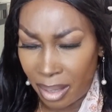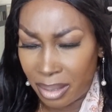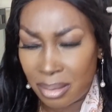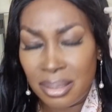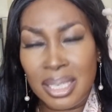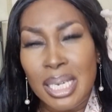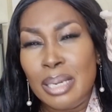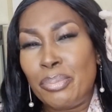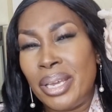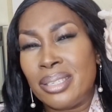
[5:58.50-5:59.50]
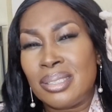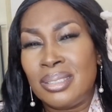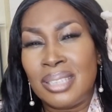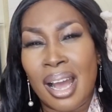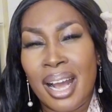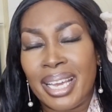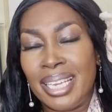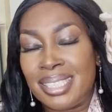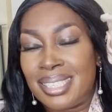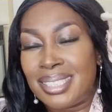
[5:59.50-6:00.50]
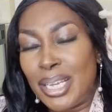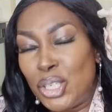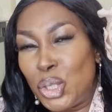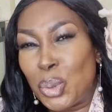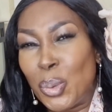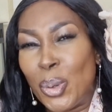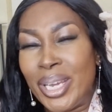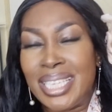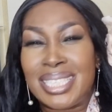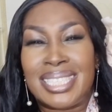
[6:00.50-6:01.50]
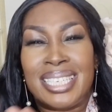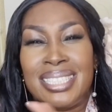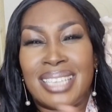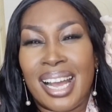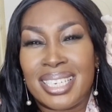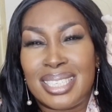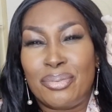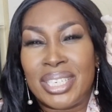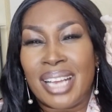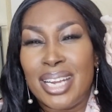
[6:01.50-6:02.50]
it's deep, it's dark, it's sensual, it's seductive, it